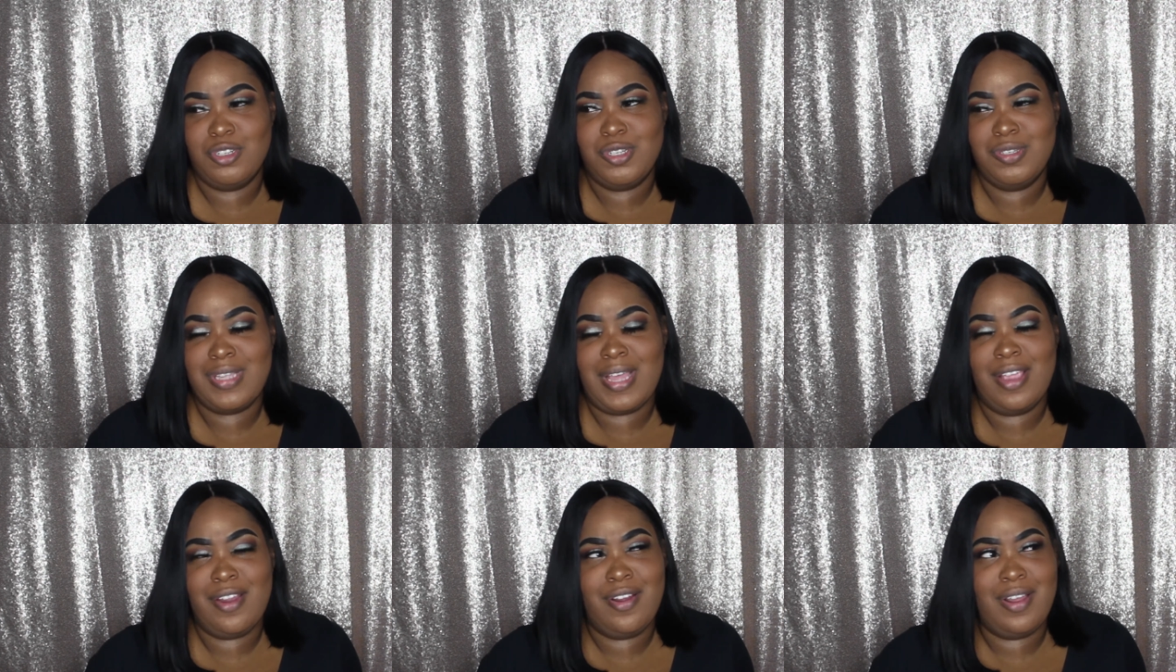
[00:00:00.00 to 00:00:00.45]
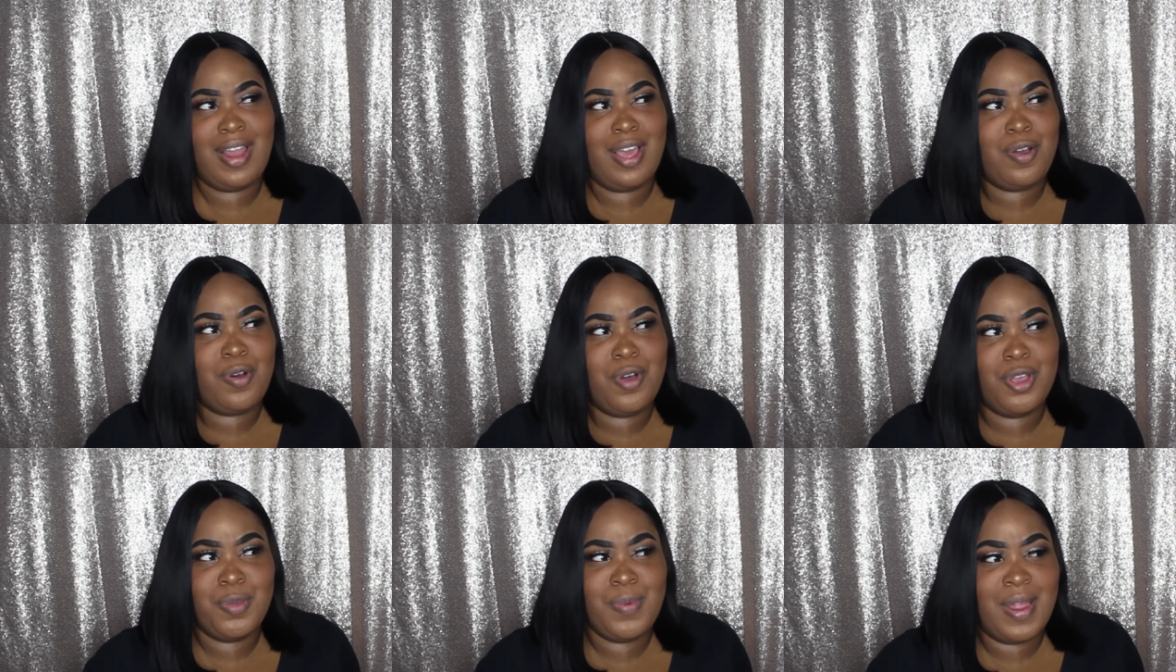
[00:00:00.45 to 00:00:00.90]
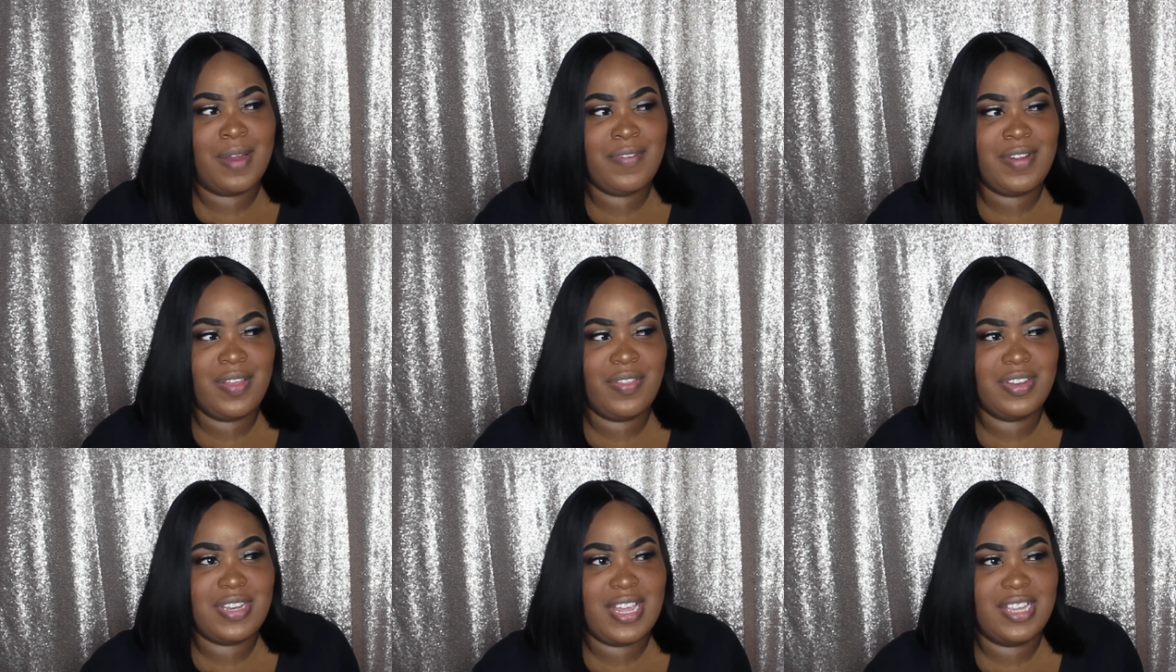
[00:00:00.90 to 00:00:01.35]
on she's like girl i call you
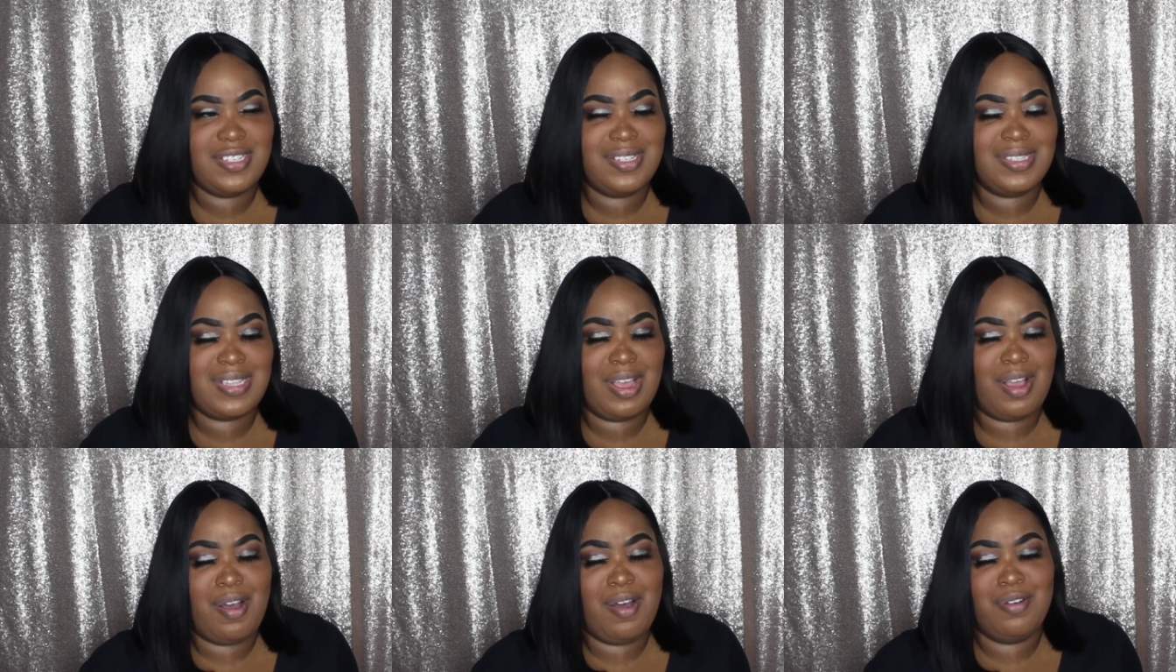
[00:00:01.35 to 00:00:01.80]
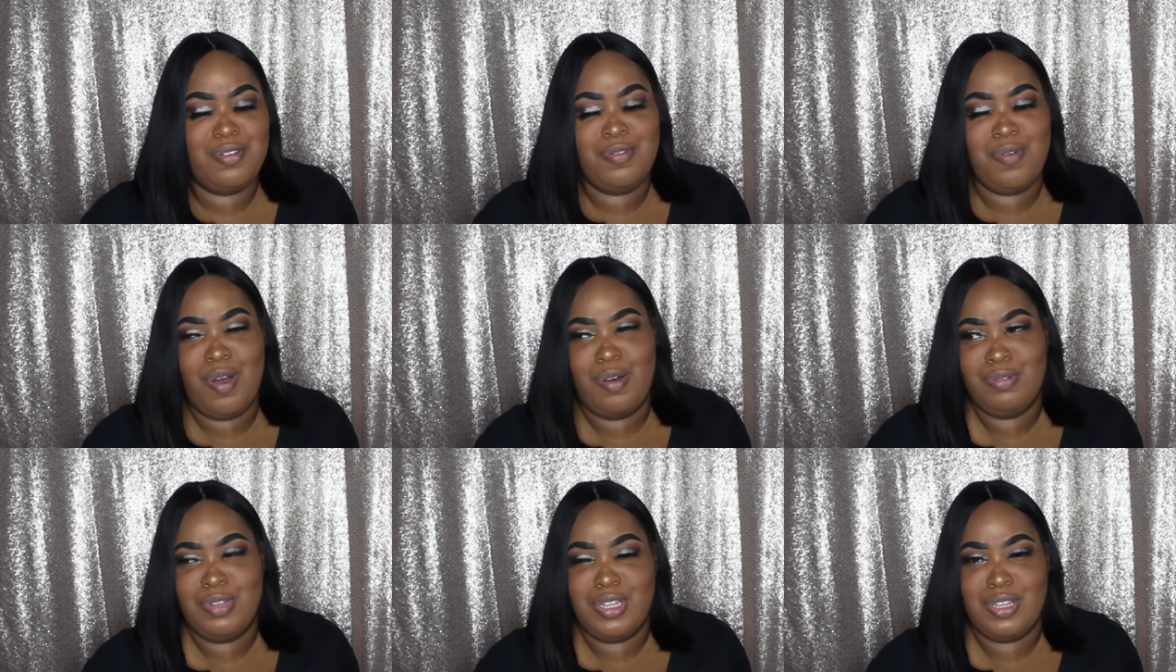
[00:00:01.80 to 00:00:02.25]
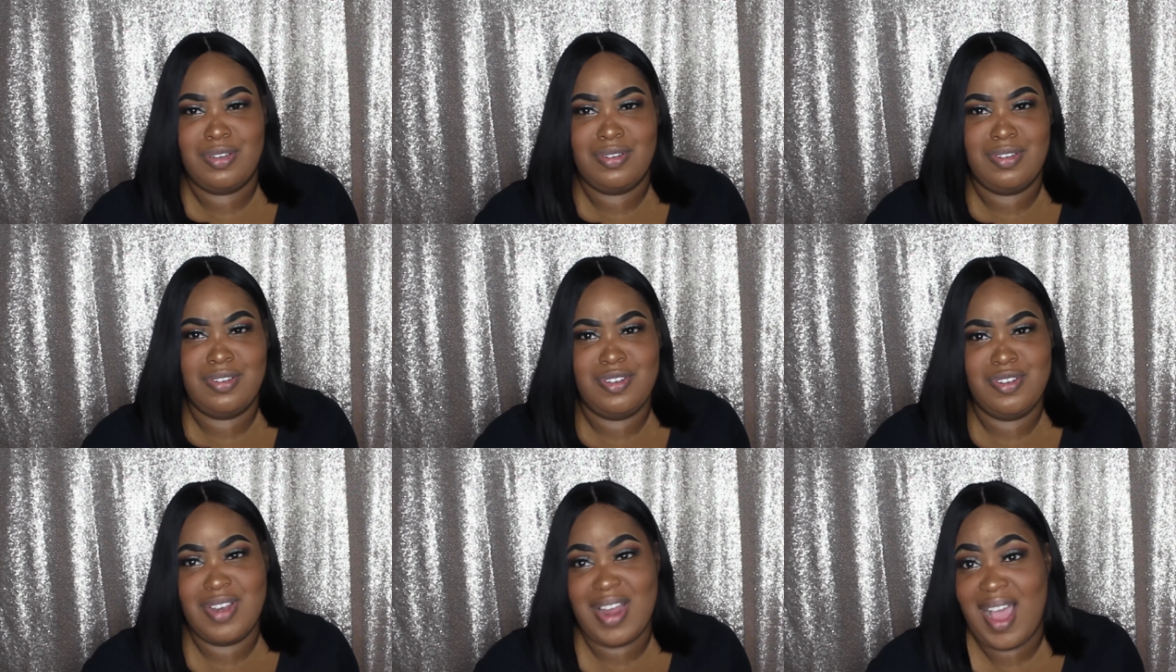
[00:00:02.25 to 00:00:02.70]
every other day she's like oh you only
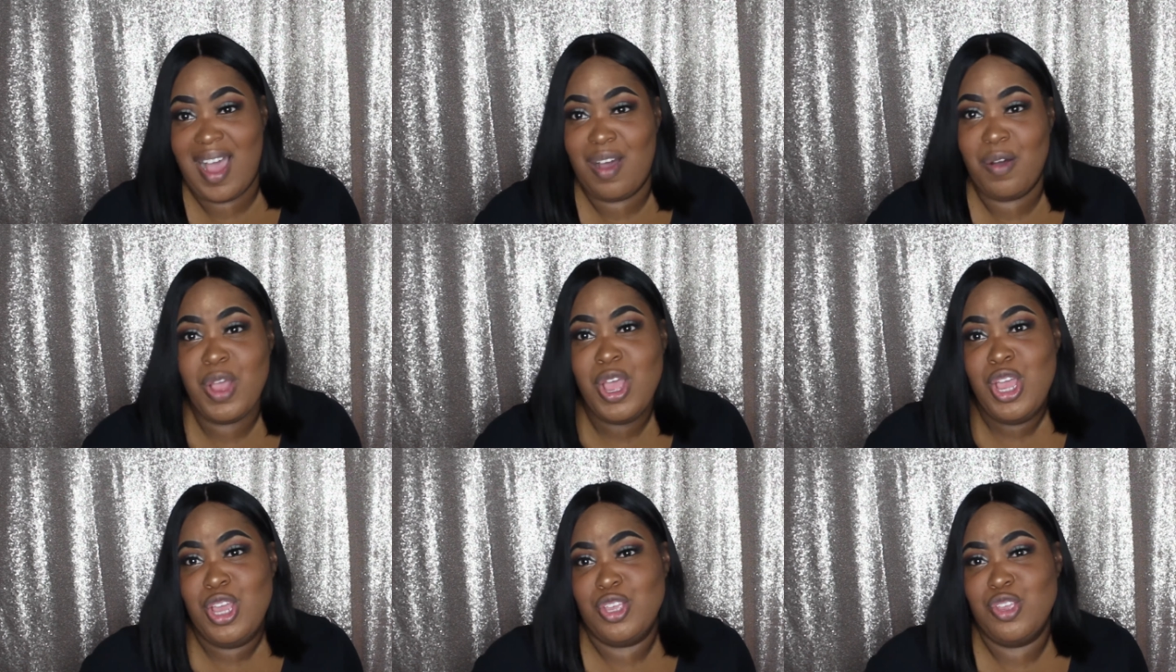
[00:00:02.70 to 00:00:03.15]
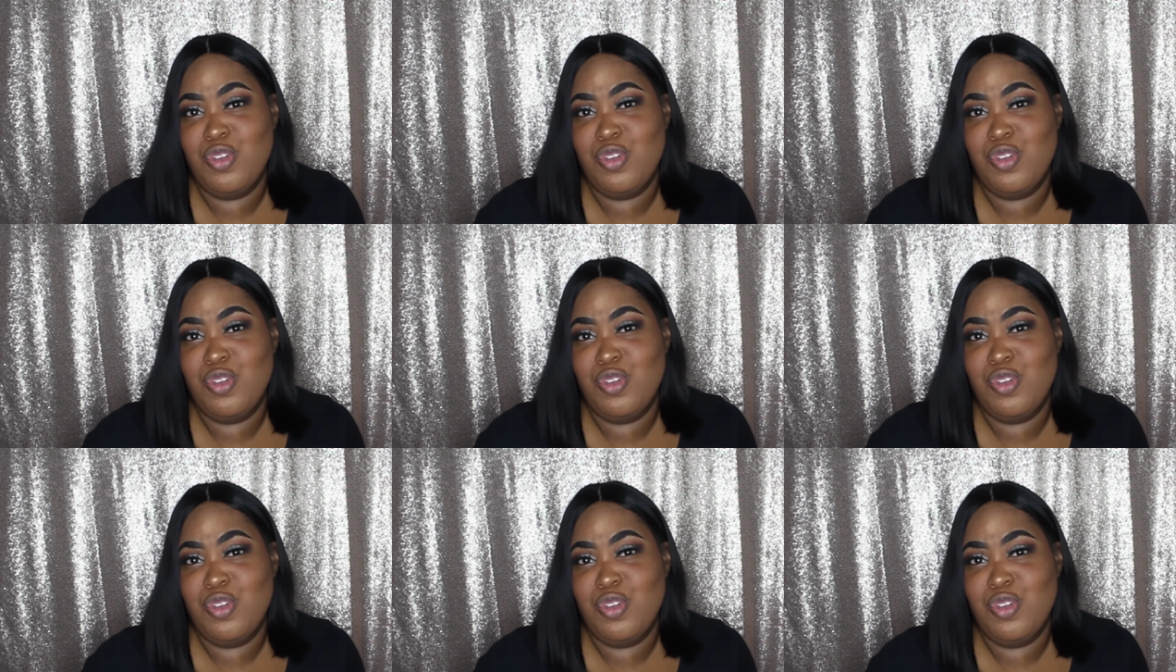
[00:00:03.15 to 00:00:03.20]
now